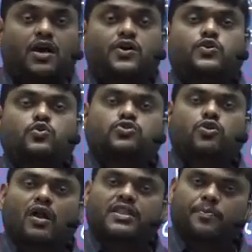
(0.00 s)
To
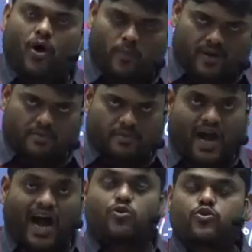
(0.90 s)
solve the problem.
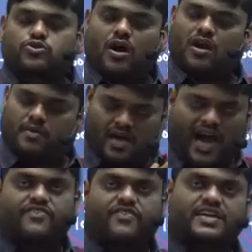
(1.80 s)
How to solve?
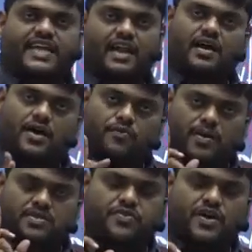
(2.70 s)
I will tell. But
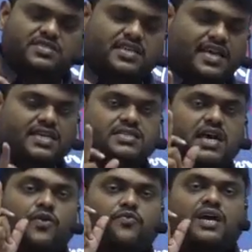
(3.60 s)
the first thing is
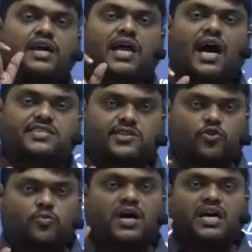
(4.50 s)
we can
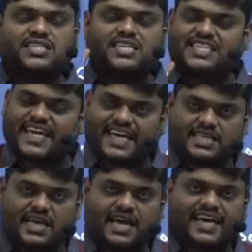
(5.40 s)
assume. The second
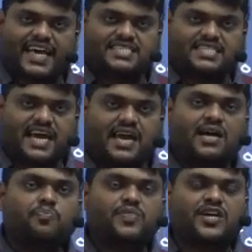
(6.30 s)
thing I can say,
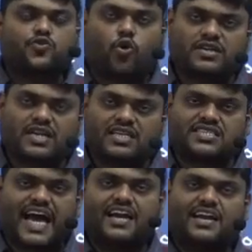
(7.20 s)
the total
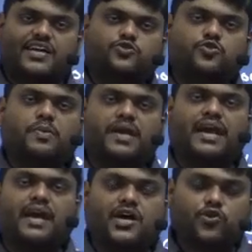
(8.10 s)
salary should
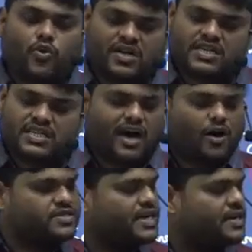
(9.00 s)
be
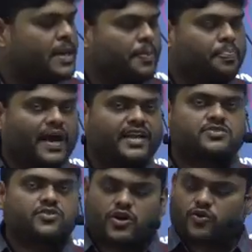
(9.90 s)
20,000. That is
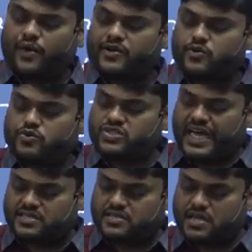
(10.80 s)
not going to
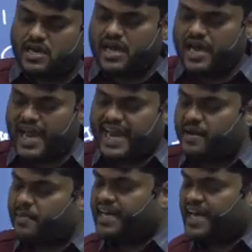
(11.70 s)
change.
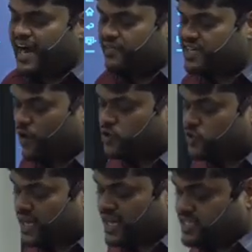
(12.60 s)
Anybody have doubt? You
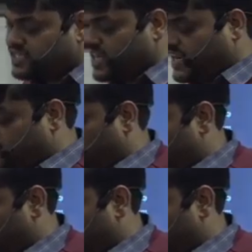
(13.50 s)
can ask right now.